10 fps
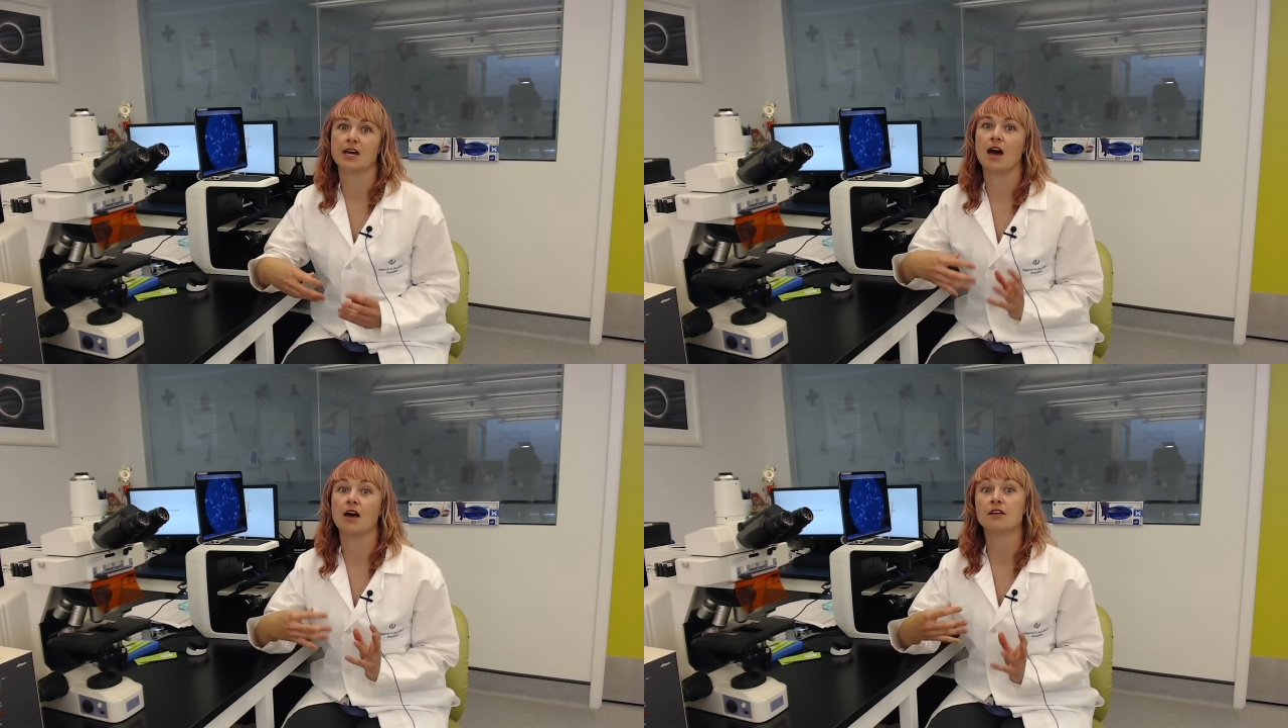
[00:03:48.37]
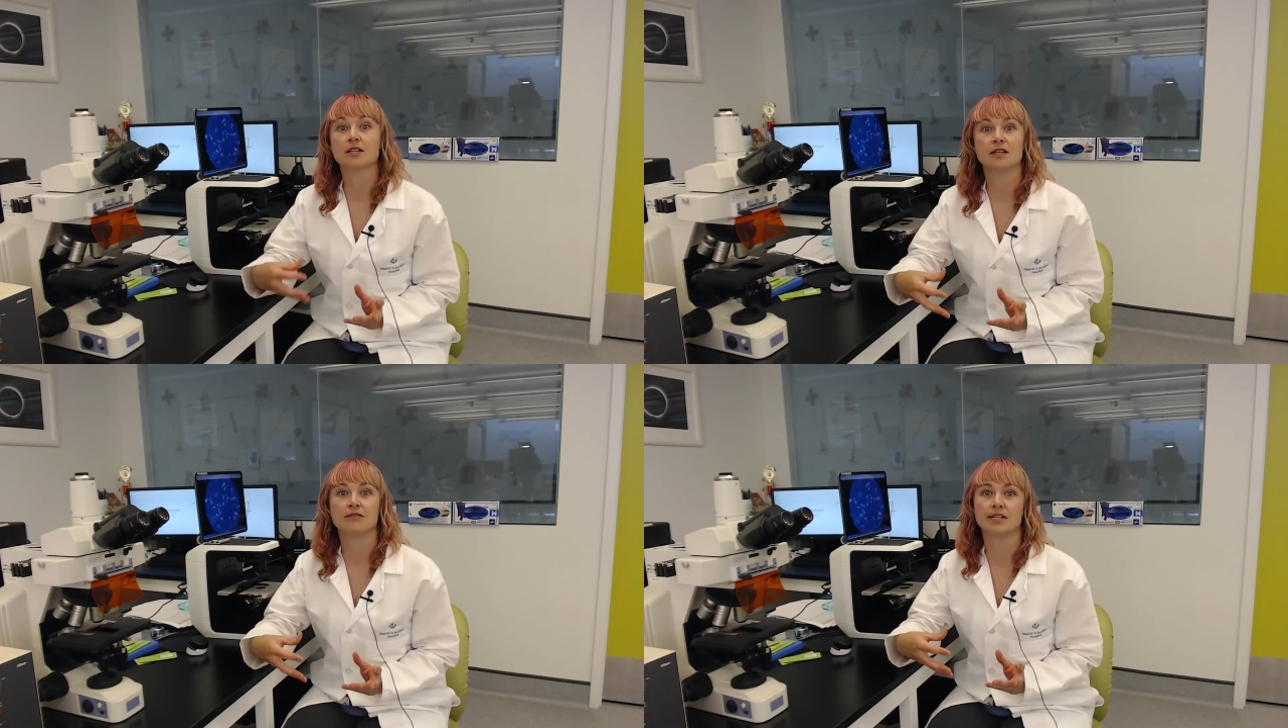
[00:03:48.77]
other
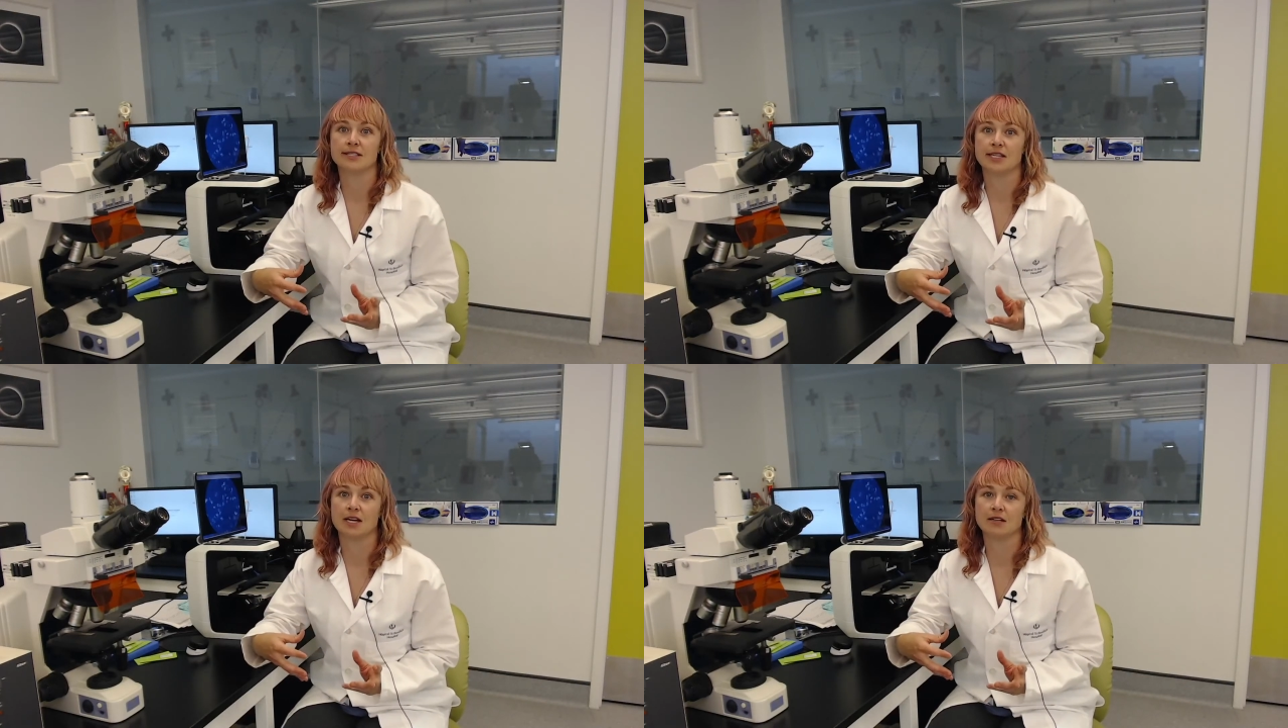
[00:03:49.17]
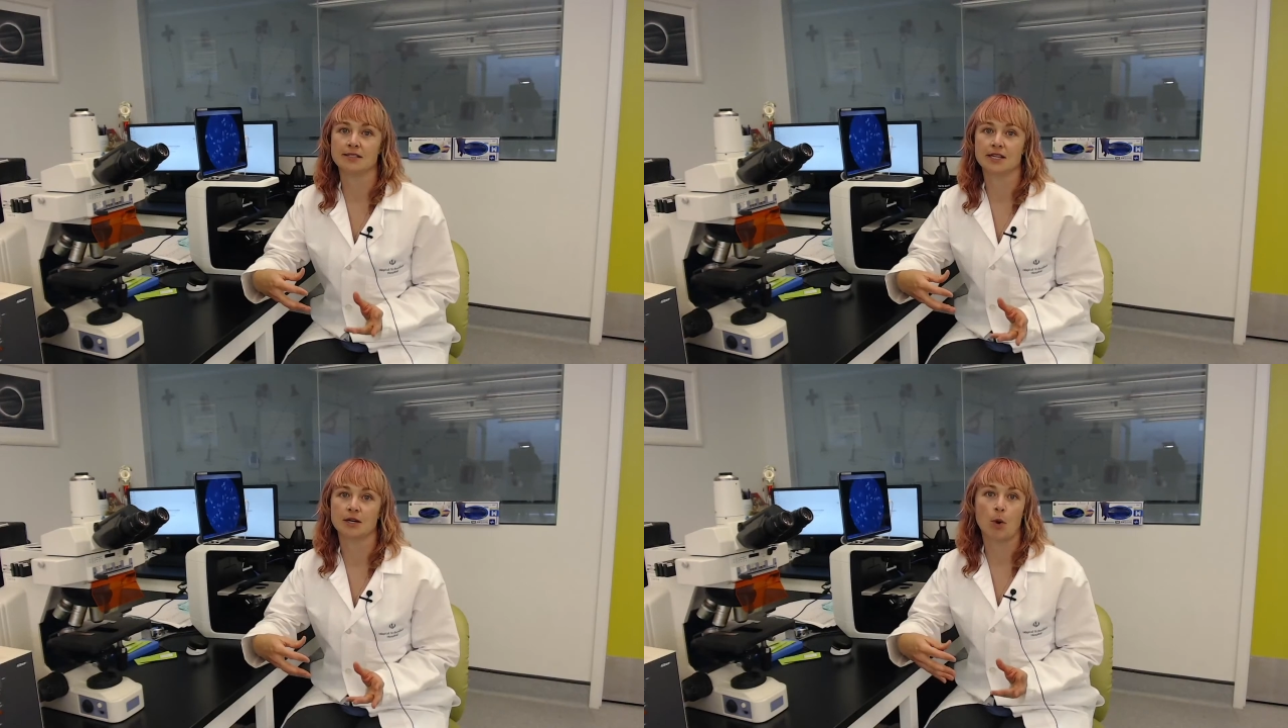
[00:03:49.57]
living cells
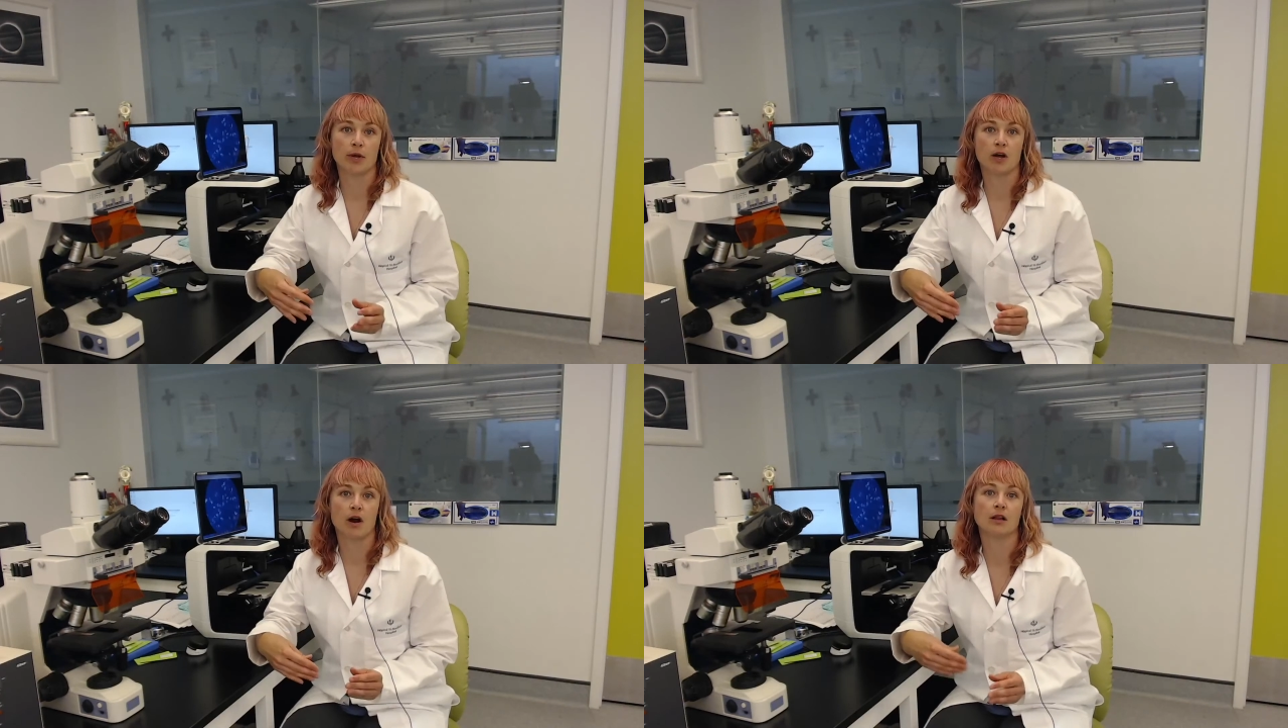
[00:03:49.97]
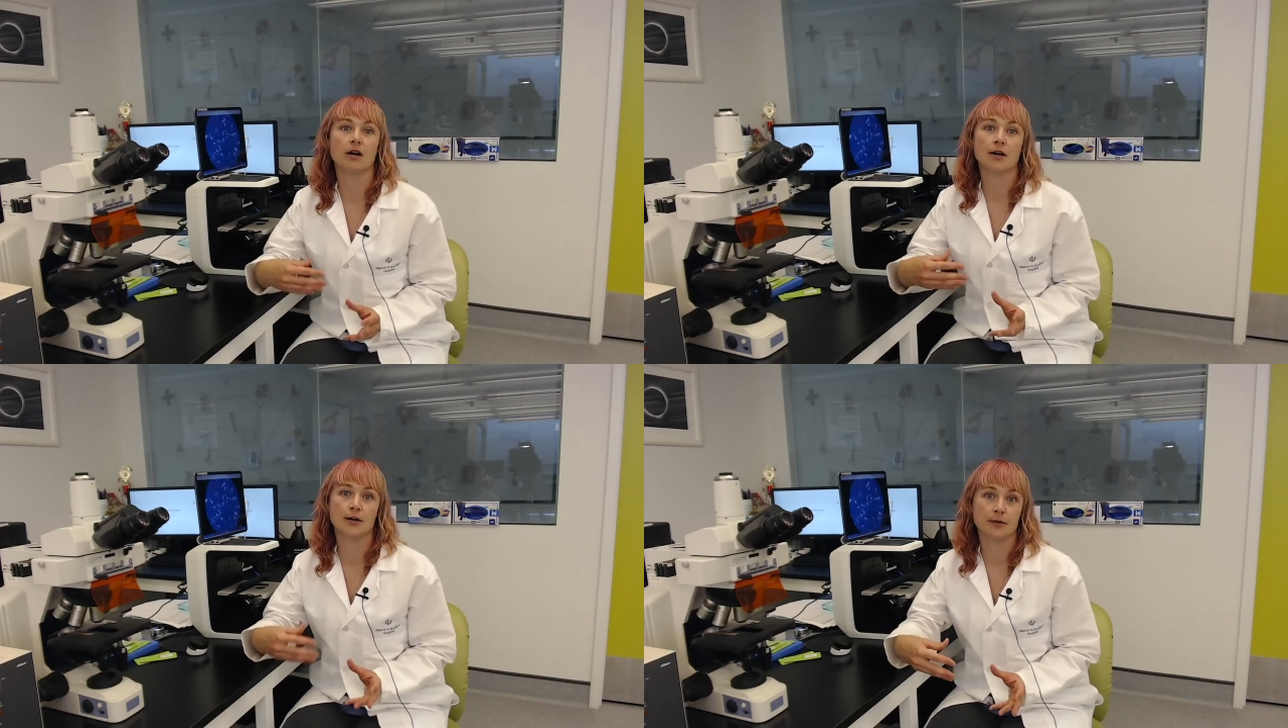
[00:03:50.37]
in what we call a
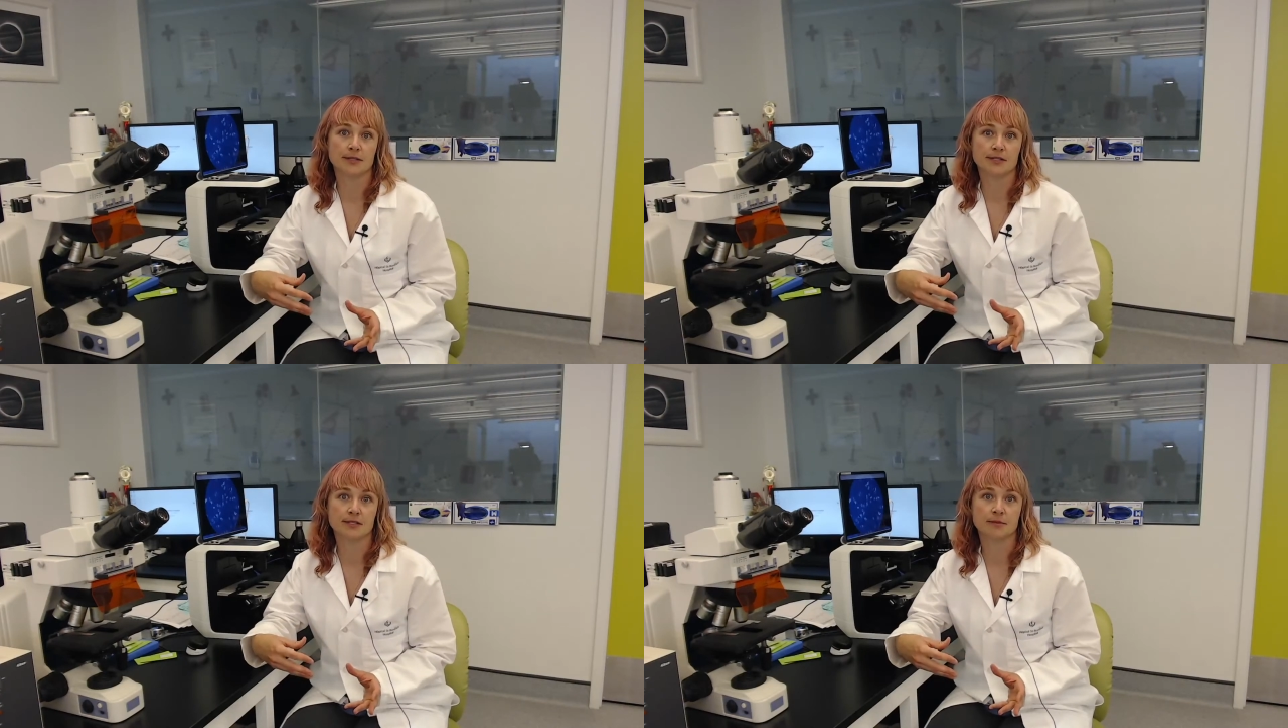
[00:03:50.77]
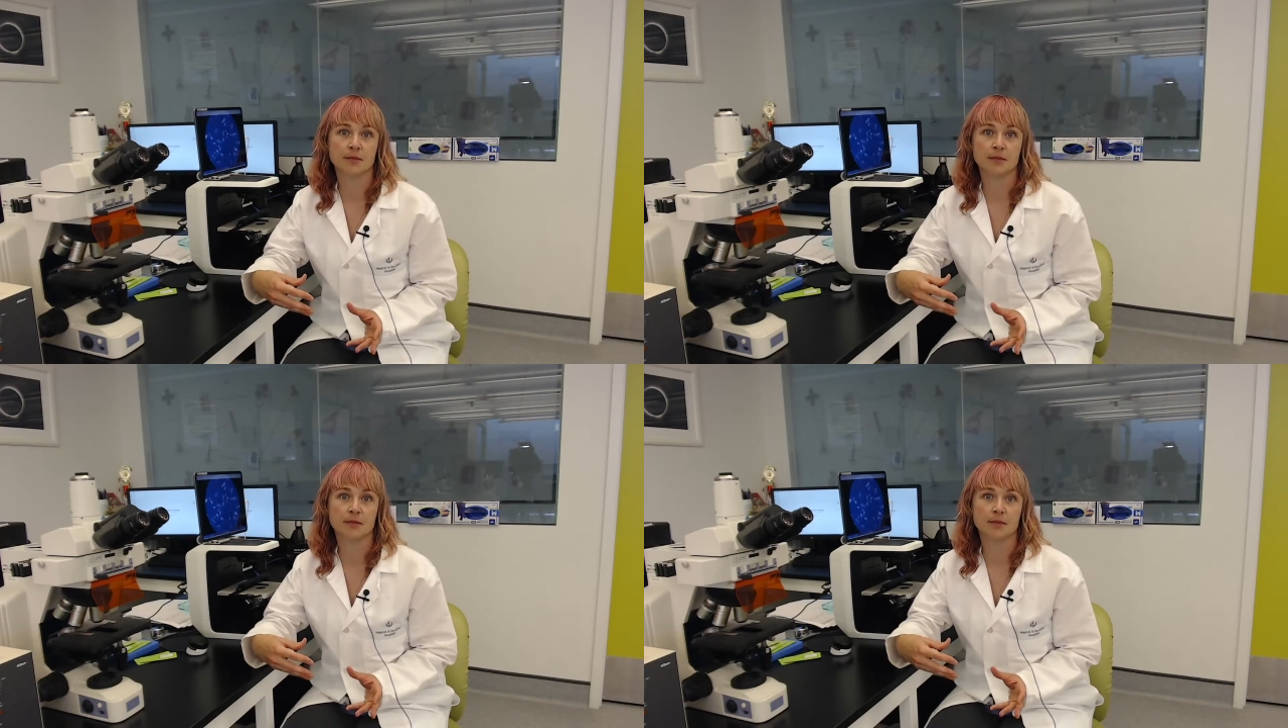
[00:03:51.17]
host.